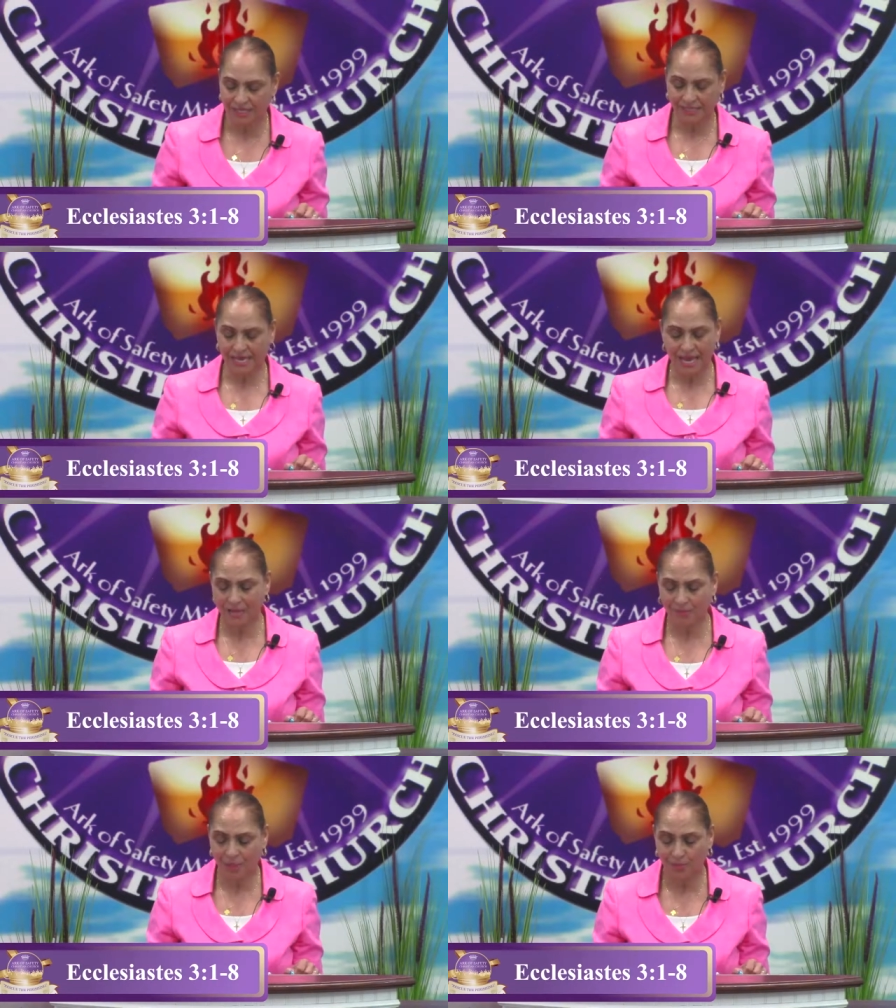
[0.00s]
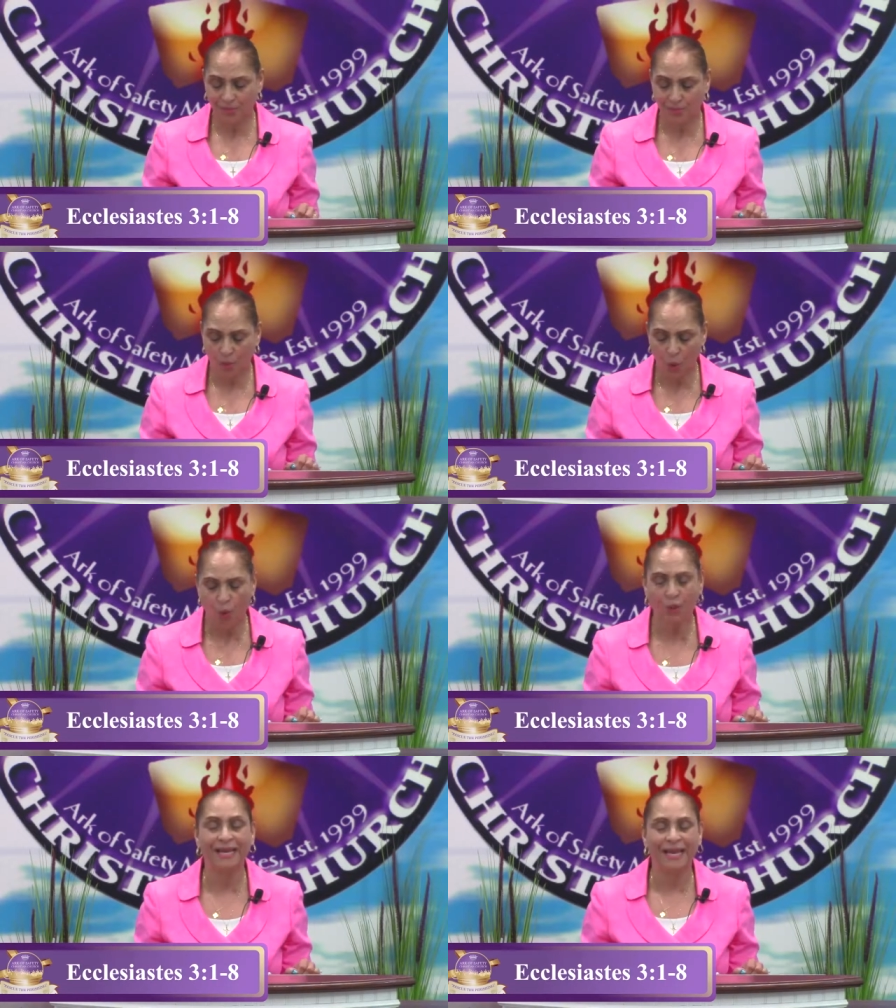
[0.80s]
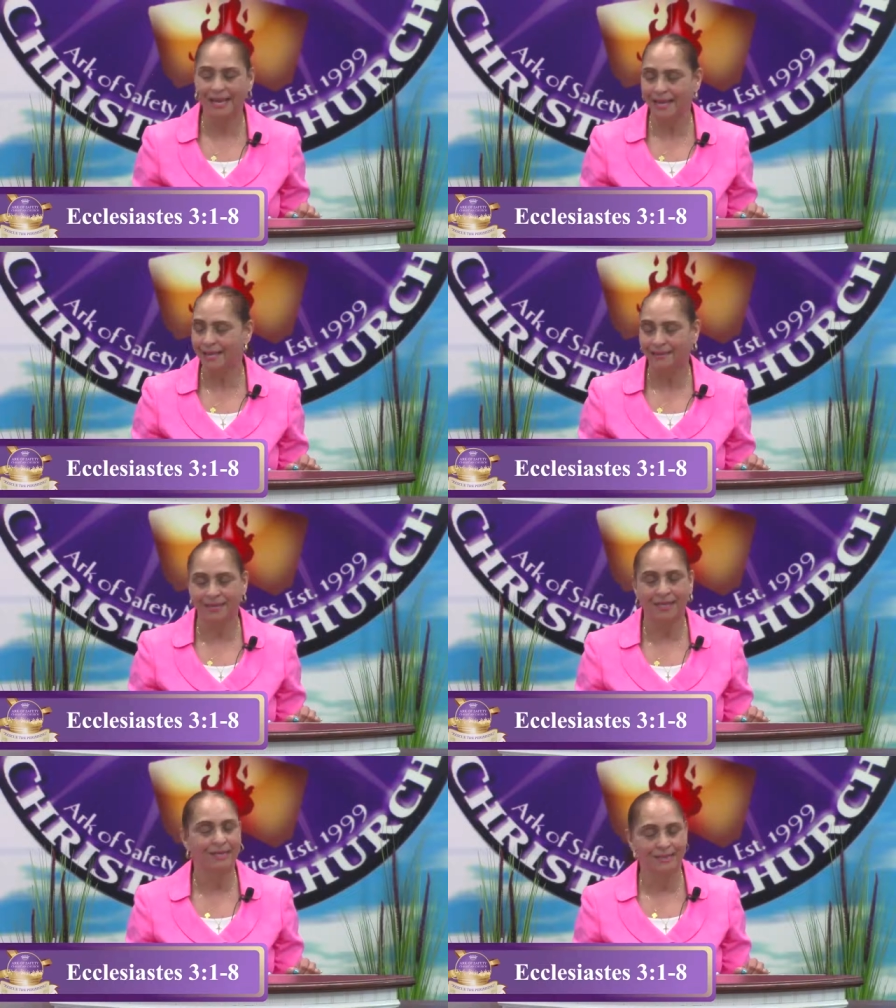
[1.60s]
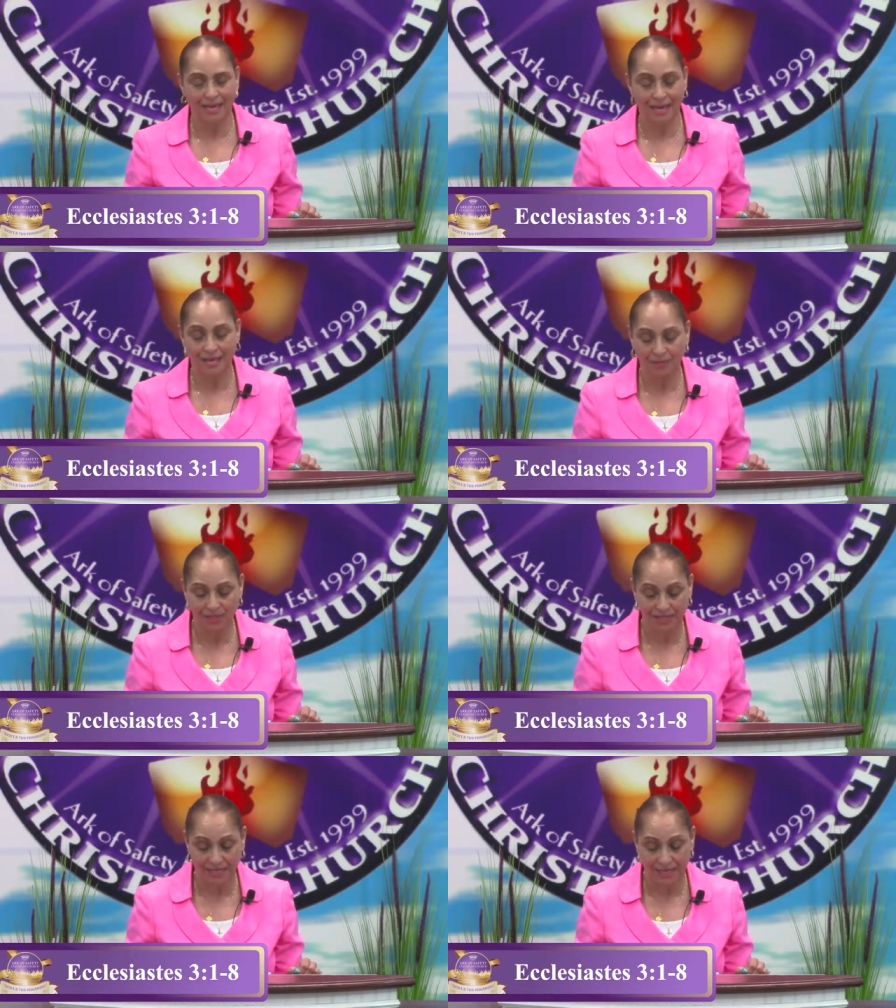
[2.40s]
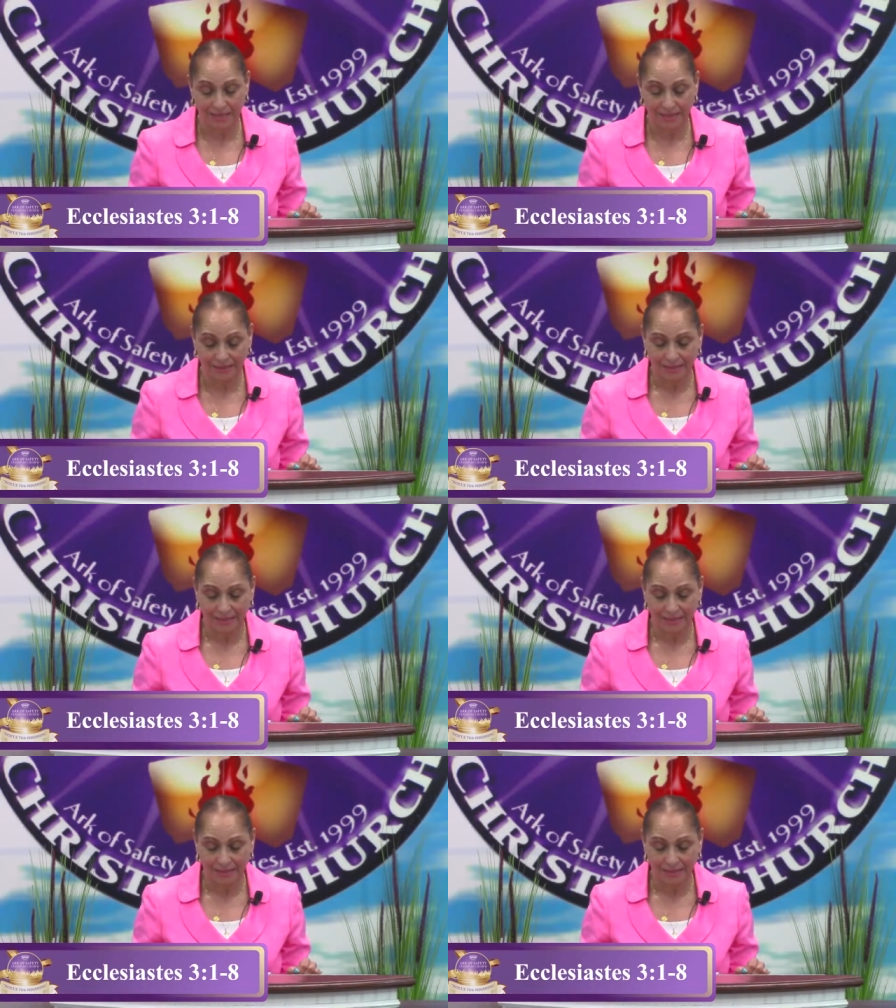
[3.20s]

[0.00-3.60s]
a time to be born and a time to die,